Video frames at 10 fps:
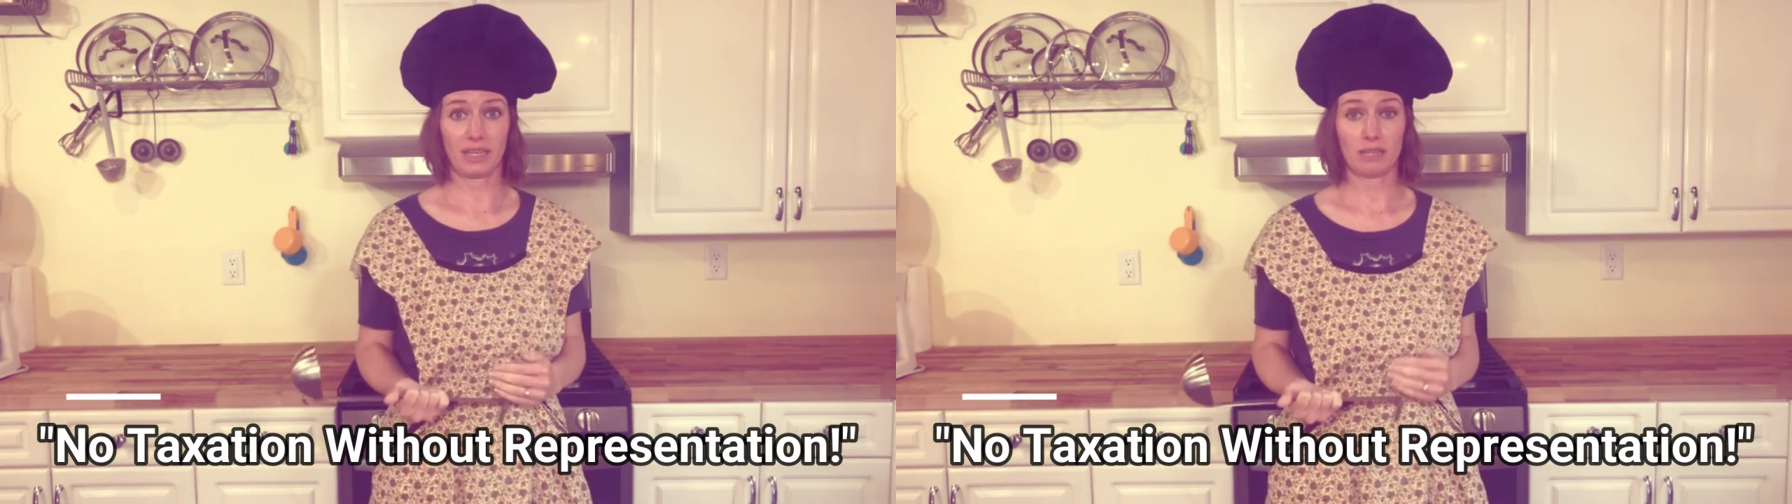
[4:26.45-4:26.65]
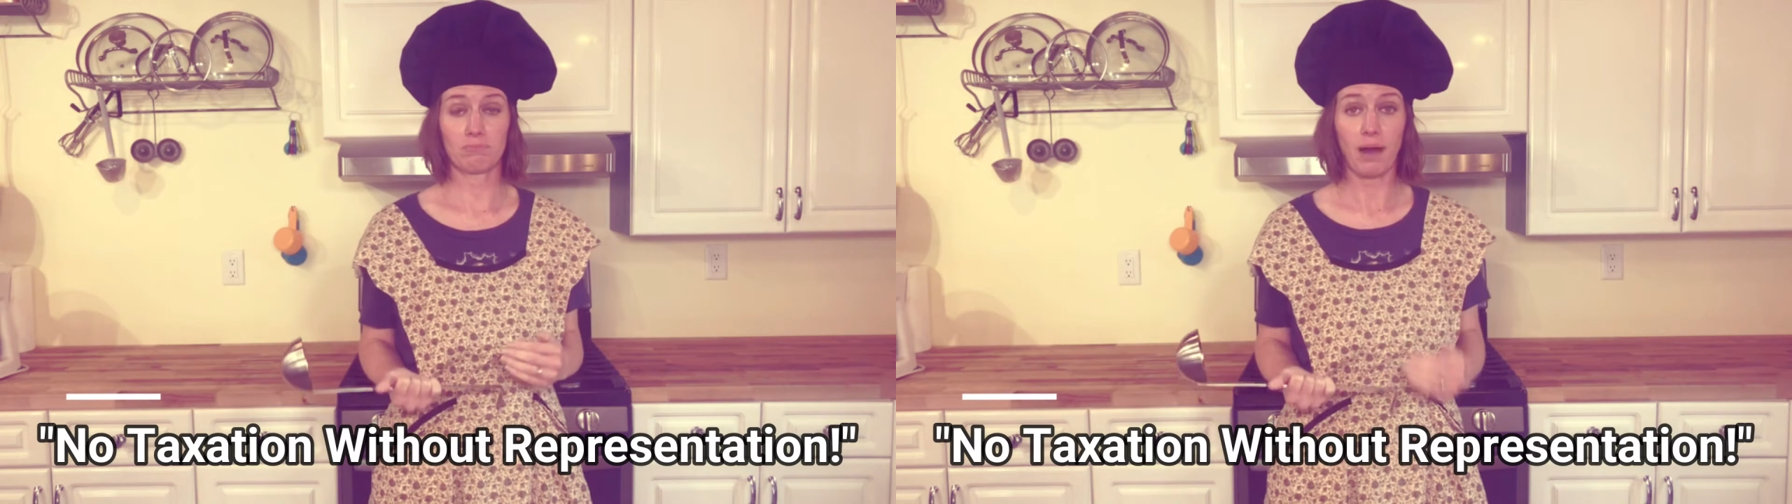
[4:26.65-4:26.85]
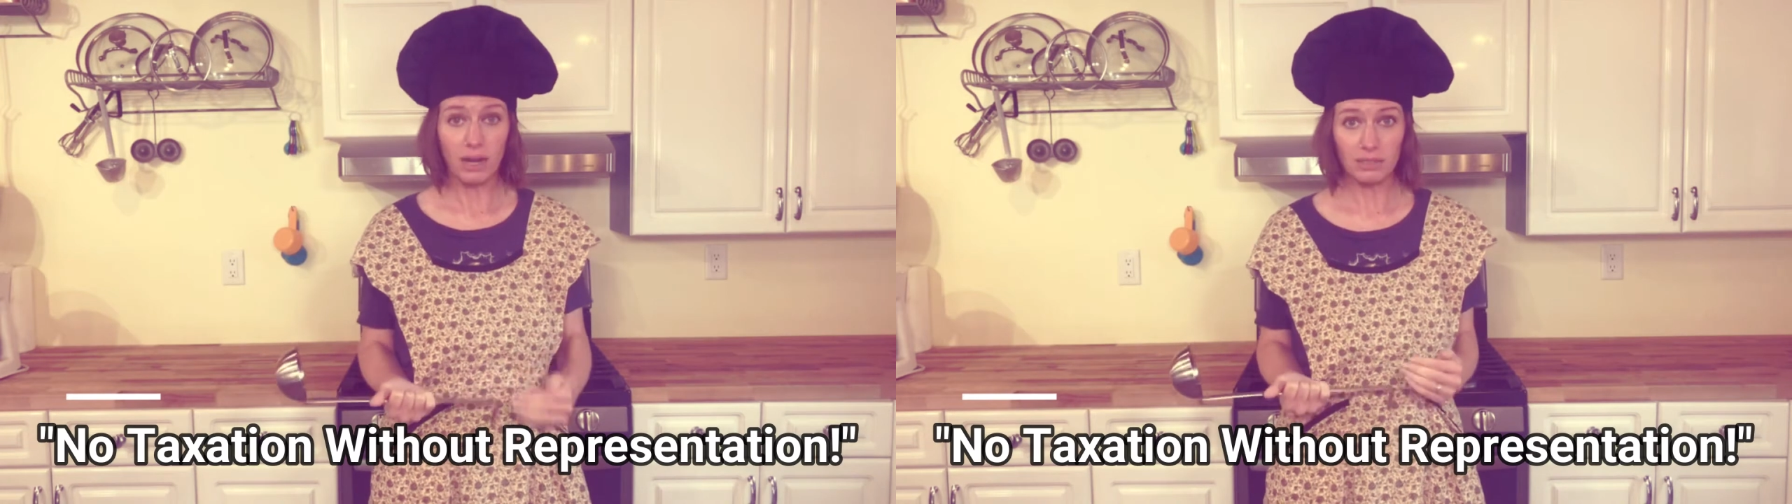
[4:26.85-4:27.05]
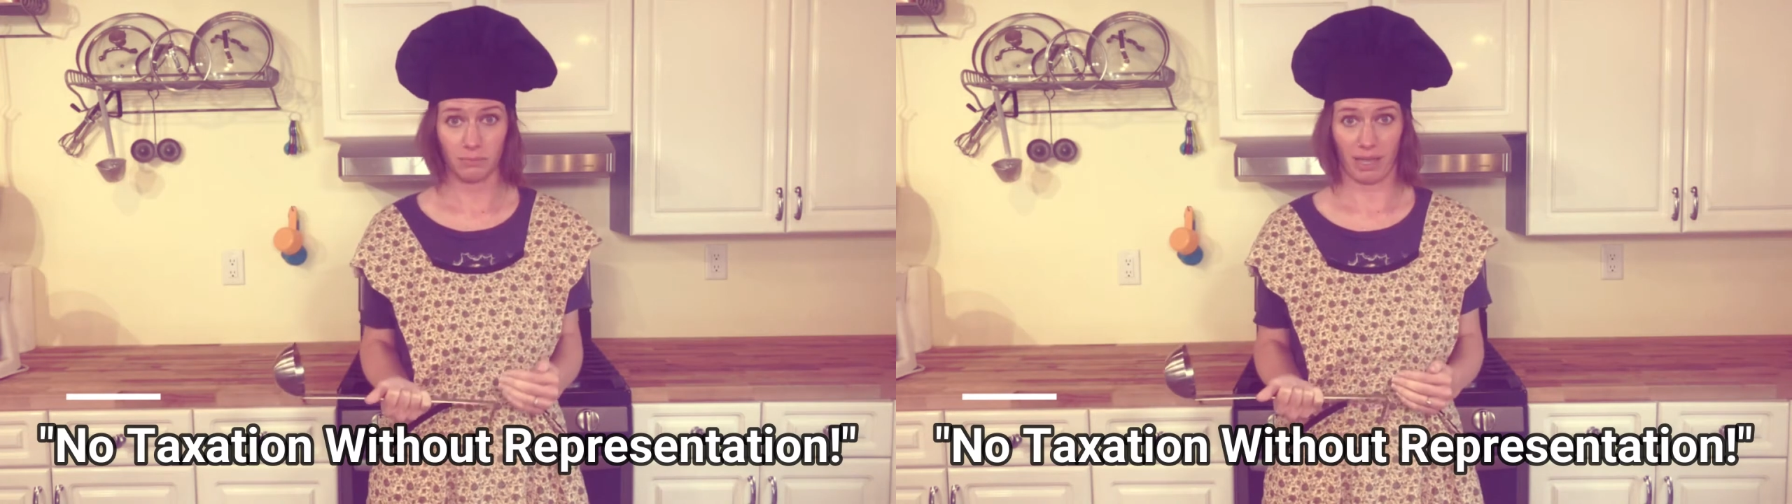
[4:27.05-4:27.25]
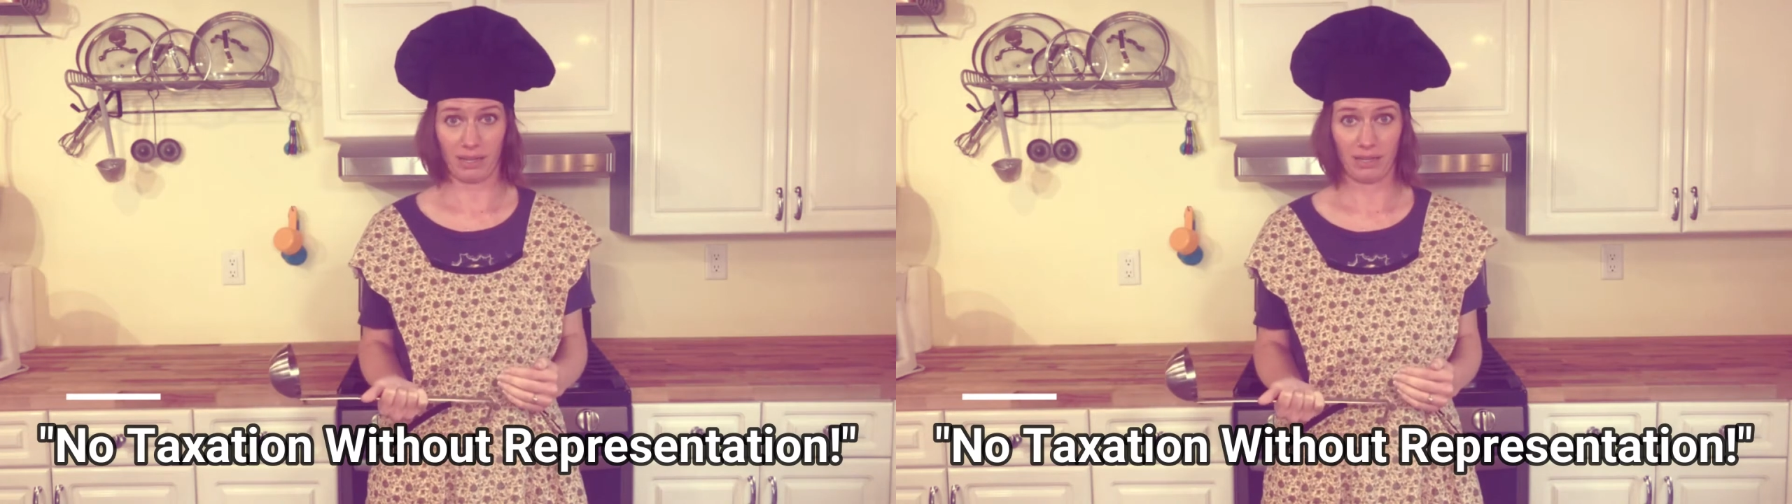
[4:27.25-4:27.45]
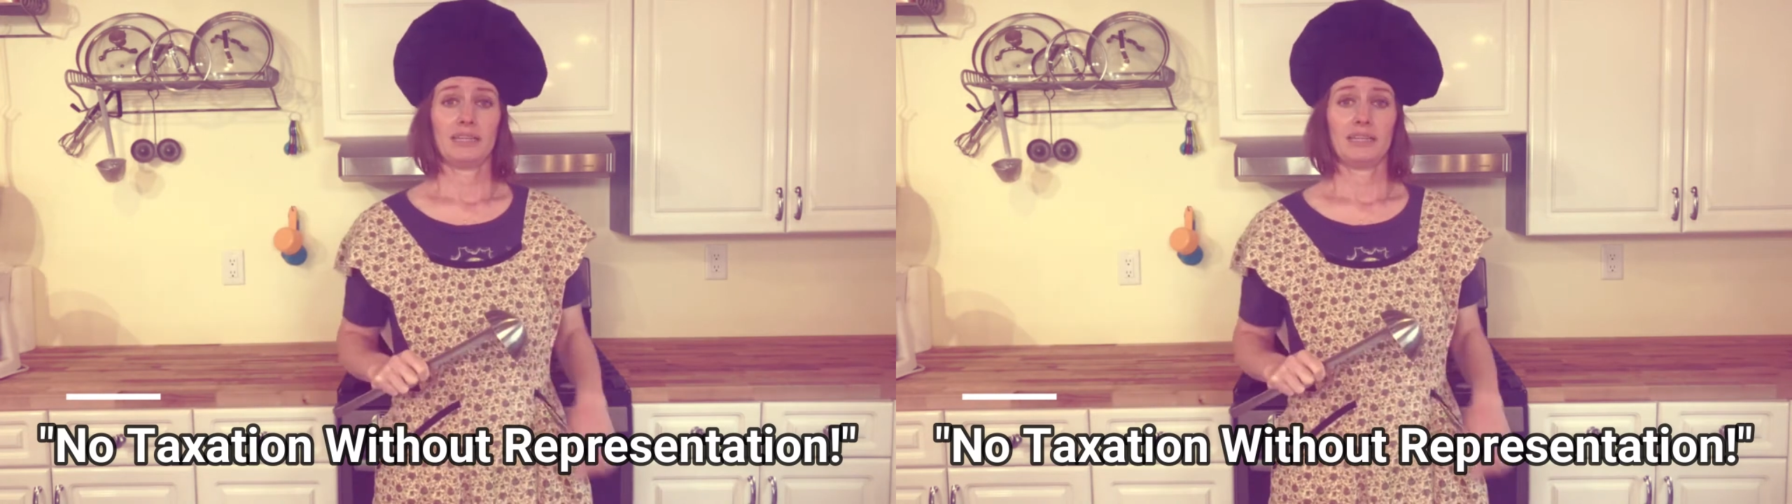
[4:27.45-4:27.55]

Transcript: in Parliament.